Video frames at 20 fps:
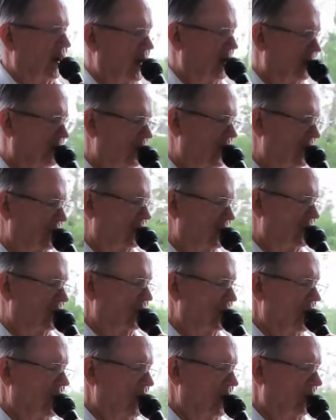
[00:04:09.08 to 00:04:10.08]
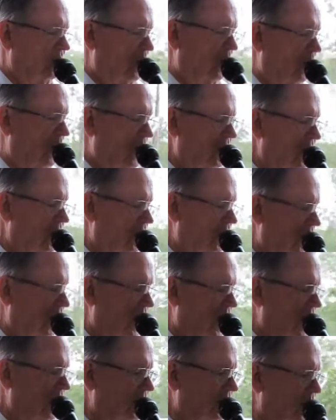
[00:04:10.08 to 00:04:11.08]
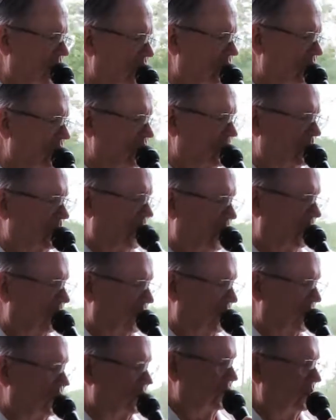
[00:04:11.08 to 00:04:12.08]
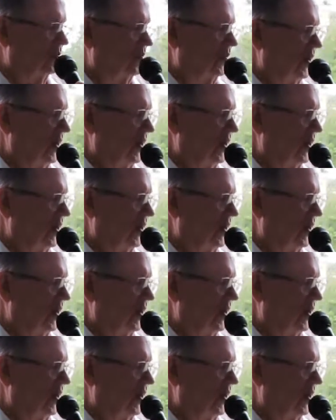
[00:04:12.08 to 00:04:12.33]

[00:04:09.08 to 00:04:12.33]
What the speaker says: languages. Well, one of the languages was Polish.